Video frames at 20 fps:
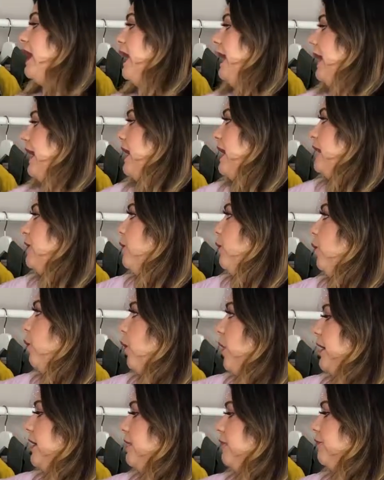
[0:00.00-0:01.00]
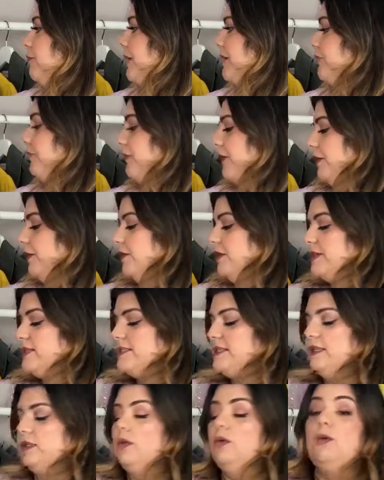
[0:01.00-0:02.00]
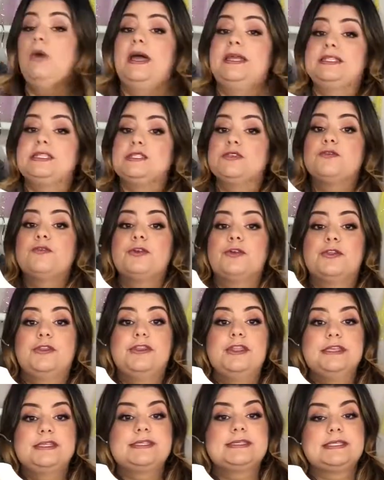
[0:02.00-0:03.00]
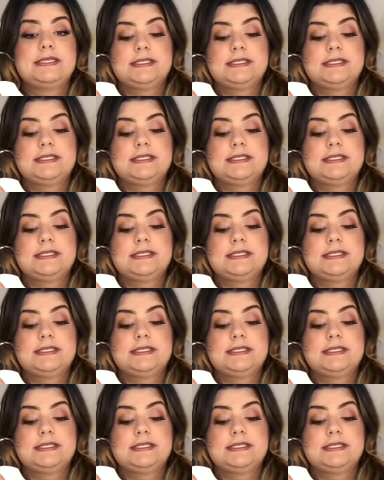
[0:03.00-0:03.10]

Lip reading: And one of my favorite silhouettes for this